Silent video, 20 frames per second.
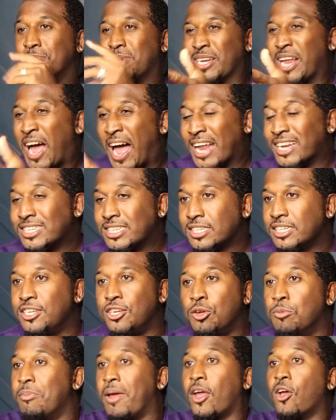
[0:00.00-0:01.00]
But honestly,
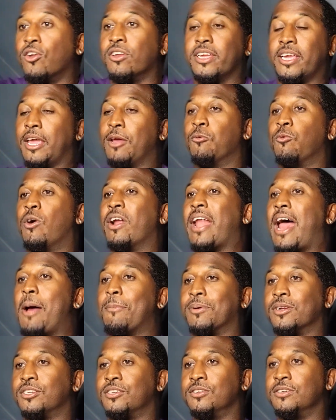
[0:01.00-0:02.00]
you may only get one
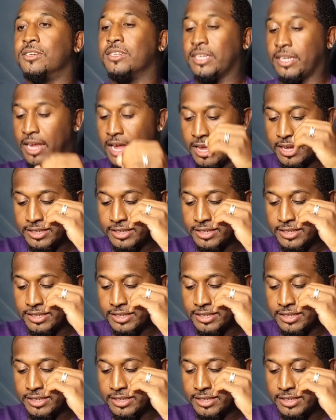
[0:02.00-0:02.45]
opportunity.